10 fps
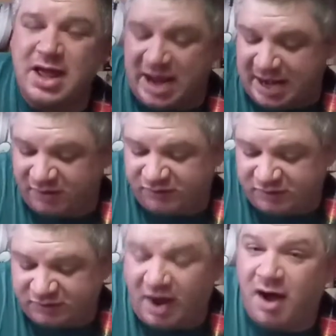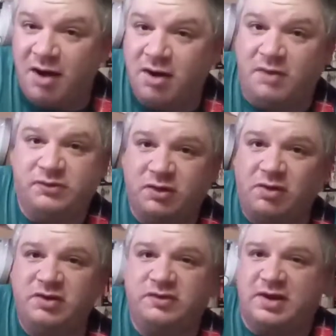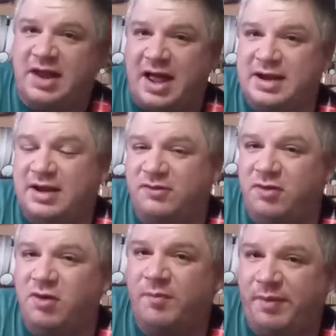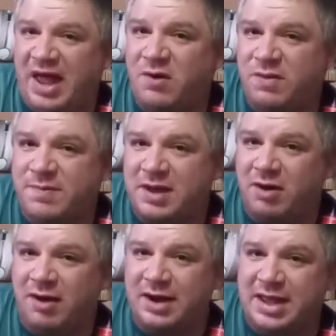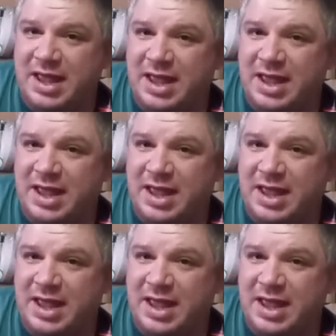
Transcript: And the song of choice tonight that you're going to play with me on,